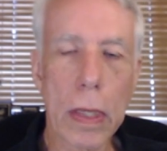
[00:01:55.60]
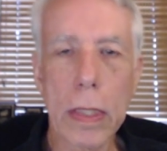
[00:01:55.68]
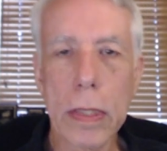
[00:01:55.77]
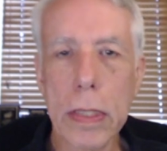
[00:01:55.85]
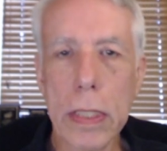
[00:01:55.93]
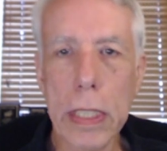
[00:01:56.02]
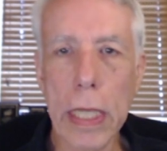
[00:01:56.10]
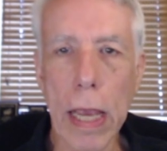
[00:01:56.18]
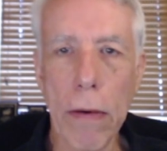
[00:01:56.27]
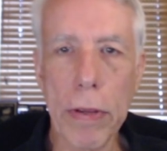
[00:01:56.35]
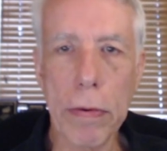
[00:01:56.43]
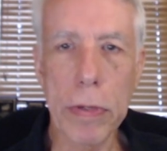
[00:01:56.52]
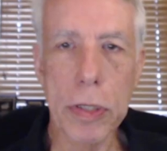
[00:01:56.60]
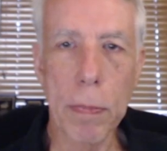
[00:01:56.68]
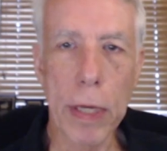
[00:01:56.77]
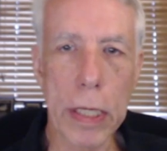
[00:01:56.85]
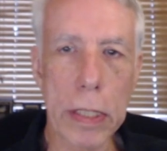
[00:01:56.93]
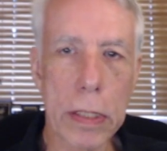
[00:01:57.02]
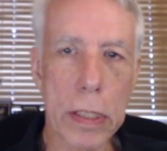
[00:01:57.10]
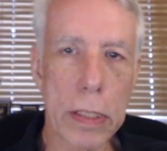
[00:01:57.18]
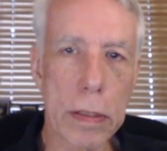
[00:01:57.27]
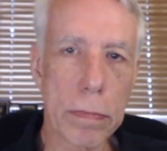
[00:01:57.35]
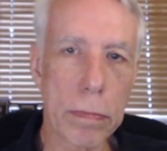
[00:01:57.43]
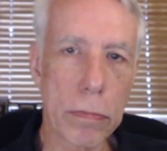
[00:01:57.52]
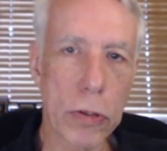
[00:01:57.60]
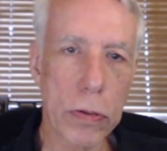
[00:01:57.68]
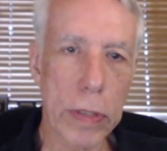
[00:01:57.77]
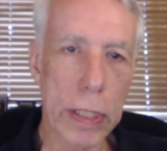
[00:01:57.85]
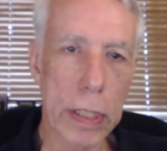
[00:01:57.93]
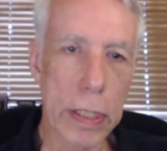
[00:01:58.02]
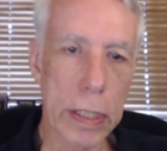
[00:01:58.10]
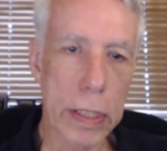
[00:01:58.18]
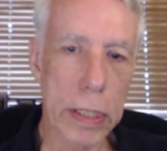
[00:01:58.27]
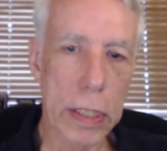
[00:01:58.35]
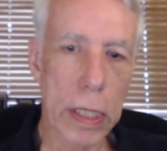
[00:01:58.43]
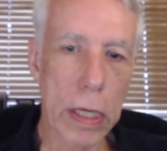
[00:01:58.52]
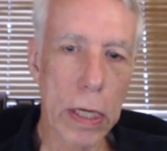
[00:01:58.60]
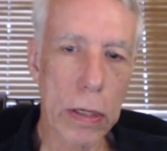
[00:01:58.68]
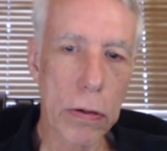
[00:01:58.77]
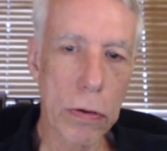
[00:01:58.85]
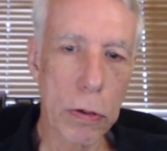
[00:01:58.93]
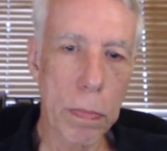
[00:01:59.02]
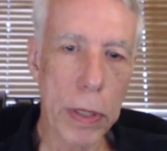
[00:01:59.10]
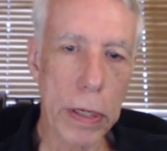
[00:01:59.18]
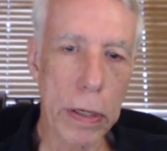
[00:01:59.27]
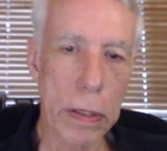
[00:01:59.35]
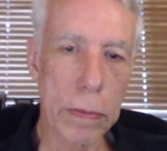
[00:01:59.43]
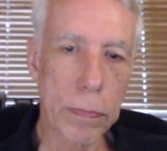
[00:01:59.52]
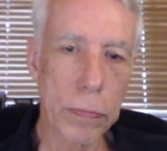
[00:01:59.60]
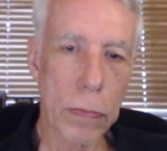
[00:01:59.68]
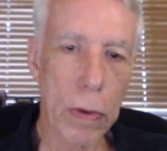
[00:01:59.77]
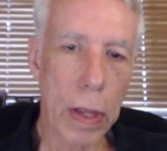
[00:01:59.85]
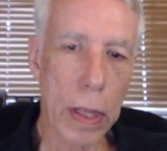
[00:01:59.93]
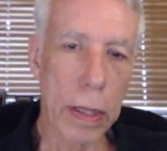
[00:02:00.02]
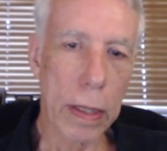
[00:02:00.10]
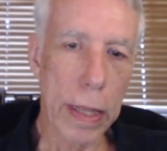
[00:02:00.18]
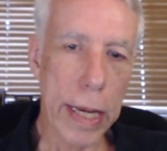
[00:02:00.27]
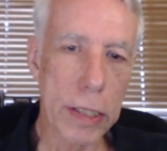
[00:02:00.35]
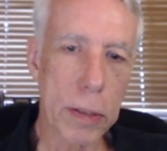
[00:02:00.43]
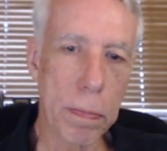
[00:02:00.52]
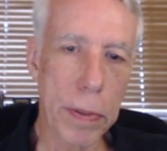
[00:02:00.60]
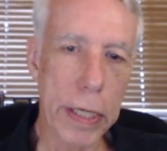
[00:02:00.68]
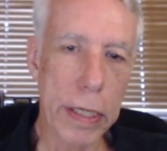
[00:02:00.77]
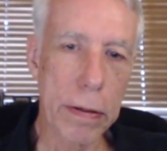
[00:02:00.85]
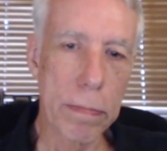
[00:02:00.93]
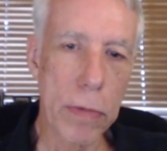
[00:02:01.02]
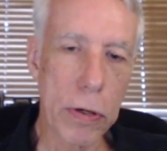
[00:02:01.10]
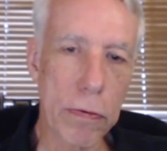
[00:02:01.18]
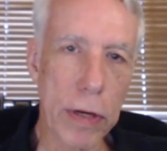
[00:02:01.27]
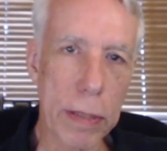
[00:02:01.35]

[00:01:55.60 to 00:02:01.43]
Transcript: See how he responds. Strengthen this group here. The last big move on the